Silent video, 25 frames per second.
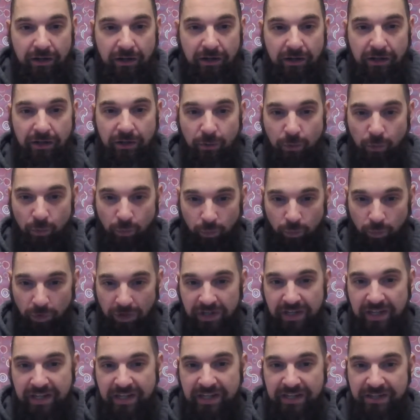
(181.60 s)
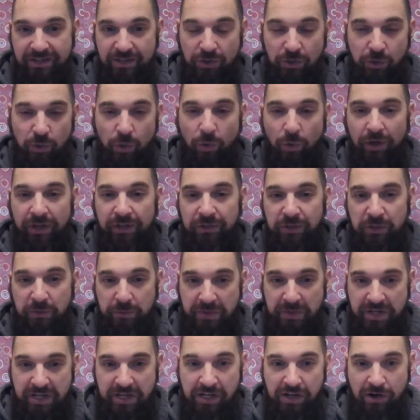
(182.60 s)
what is going to
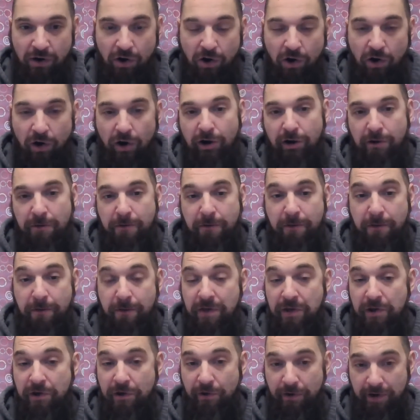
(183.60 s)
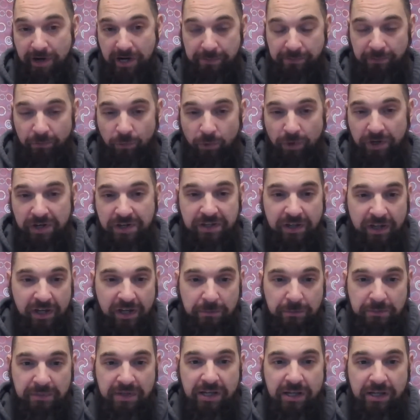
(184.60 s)
be our theory, what is going to
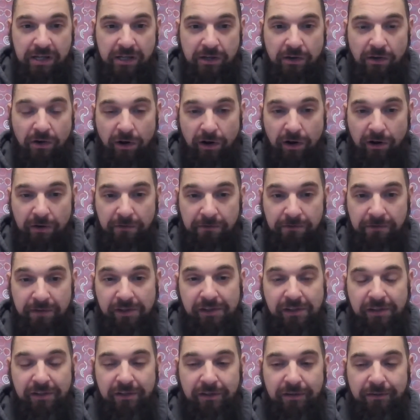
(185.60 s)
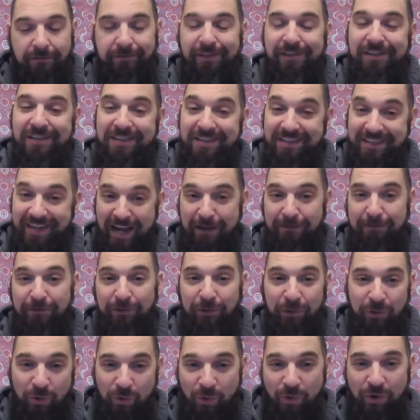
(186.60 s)
be our
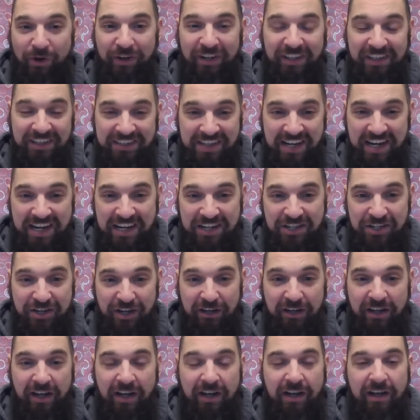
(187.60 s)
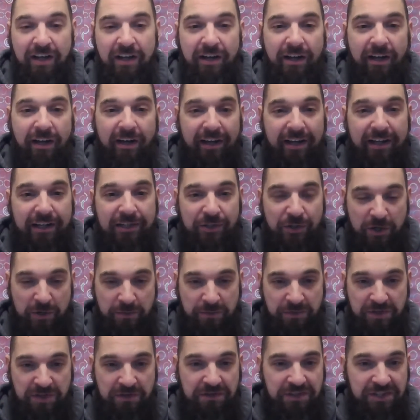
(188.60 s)
philosophical orientation in
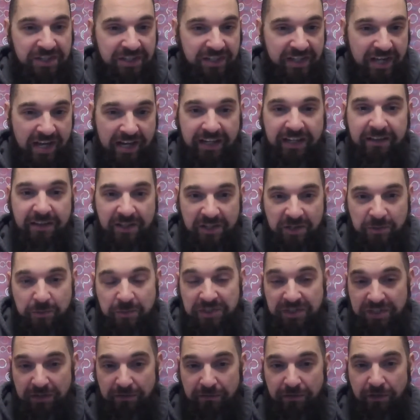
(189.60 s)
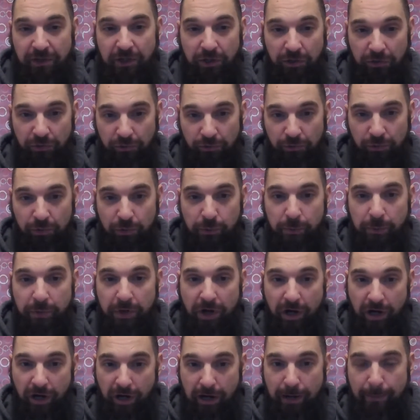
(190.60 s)
terms of setting the specific group
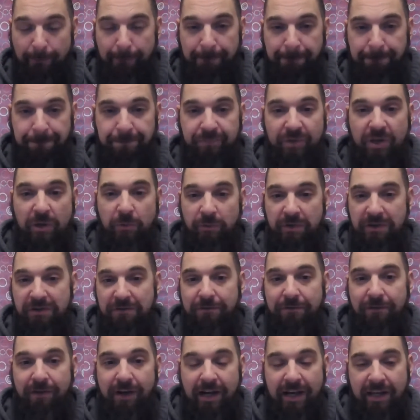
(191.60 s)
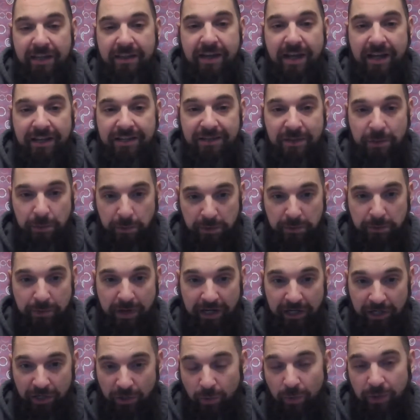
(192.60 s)
up. And we find that simply
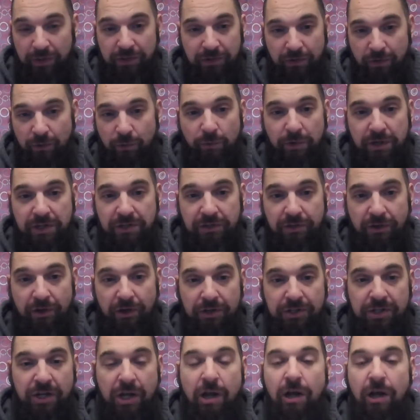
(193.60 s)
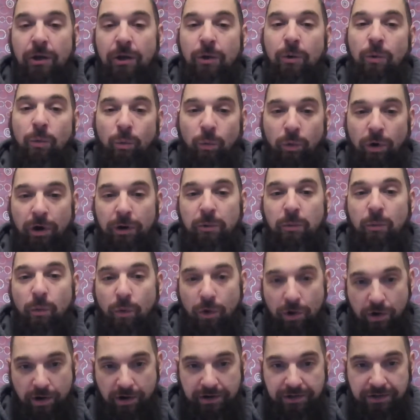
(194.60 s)
by going to the research. What
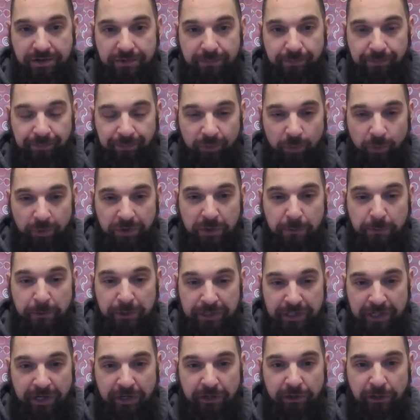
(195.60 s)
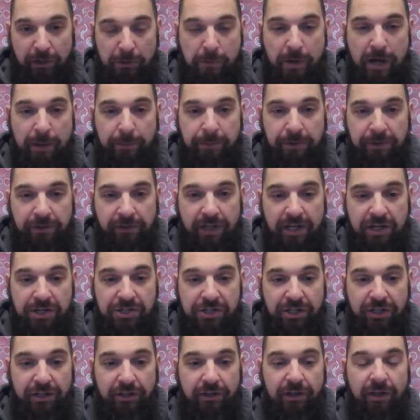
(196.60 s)
works with the particular
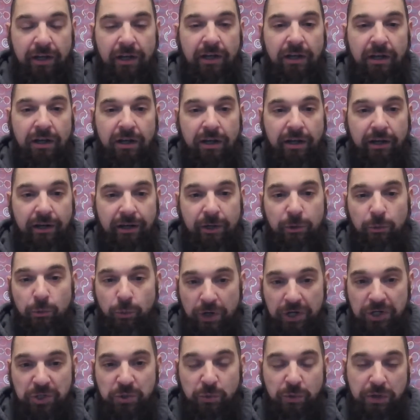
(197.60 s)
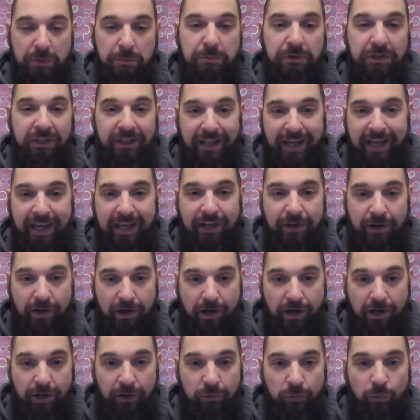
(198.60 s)
population in which we plan
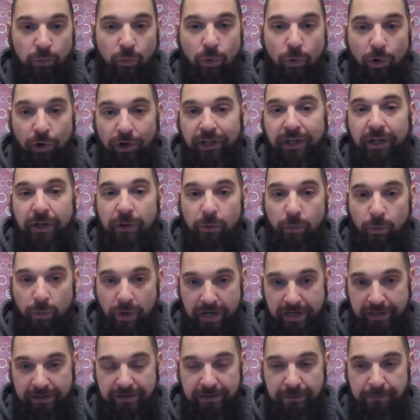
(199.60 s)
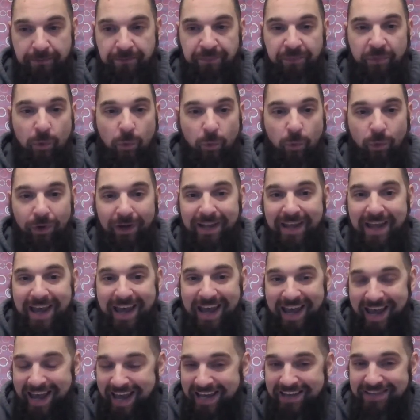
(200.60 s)
on working with? What
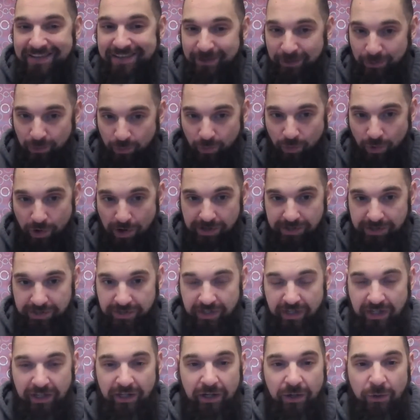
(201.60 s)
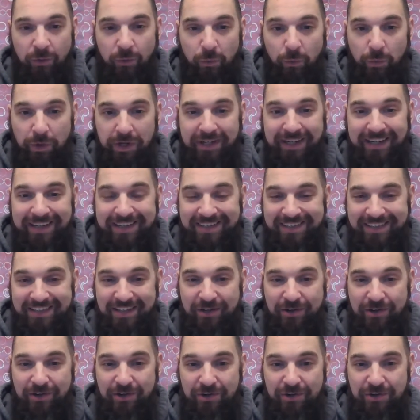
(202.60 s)
hasn't worked? What
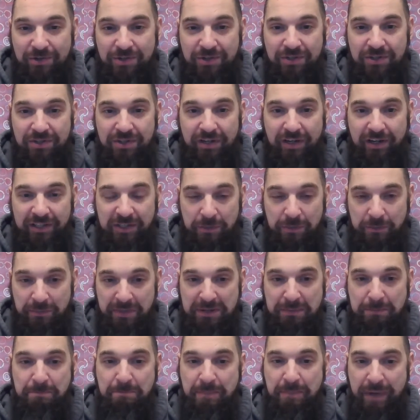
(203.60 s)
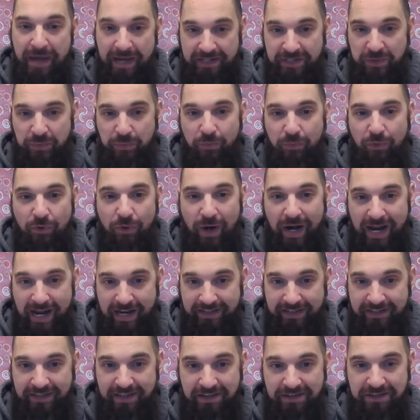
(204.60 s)
considers to be best
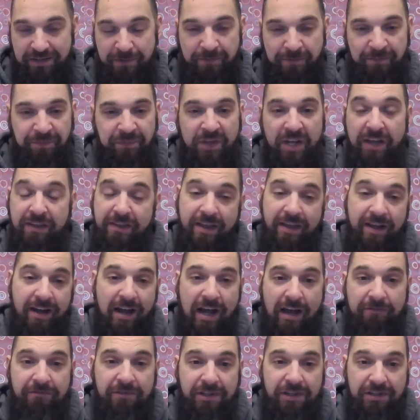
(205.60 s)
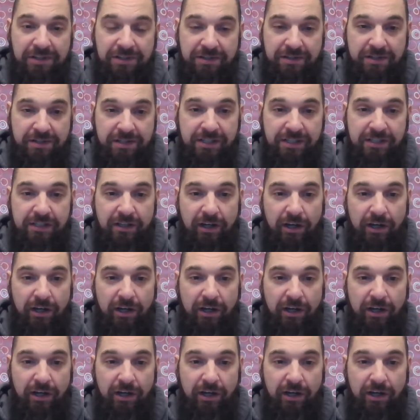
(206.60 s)
practice? And then, obviously,